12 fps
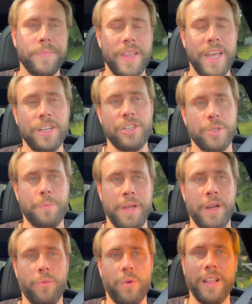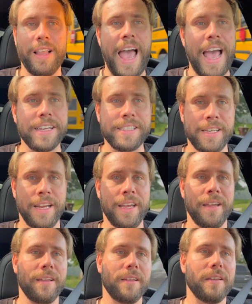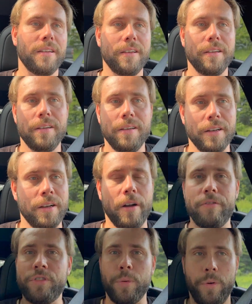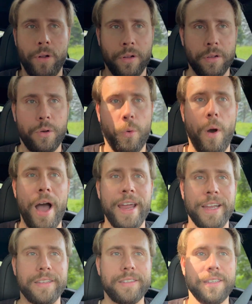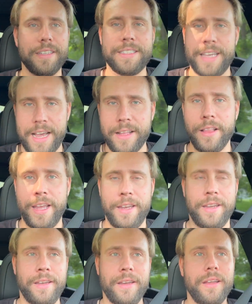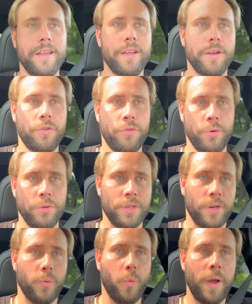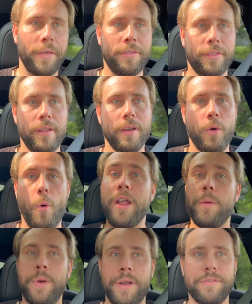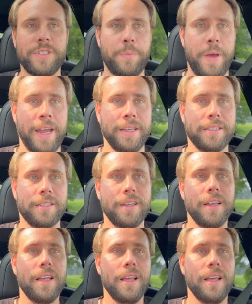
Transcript: it can just be a relaxing, comfortable, quiet, tech-laden cruiser with quite a bit of space,